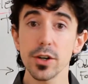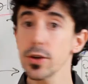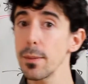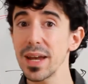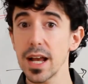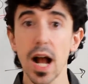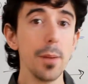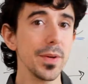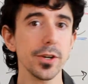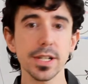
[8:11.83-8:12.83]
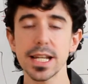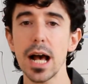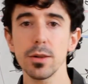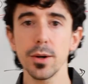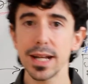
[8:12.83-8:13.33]
You can make a copy, you can
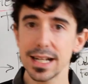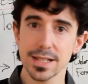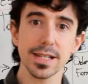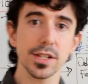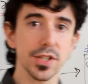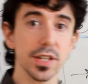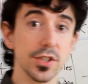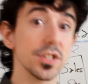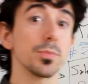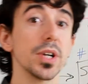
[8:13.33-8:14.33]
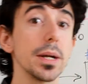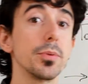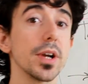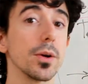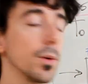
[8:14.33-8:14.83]
download it, etc., etc. It's
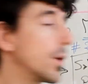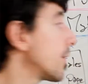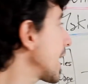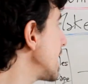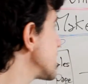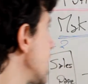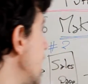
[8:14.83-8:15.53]
pretty cool. All right, guys,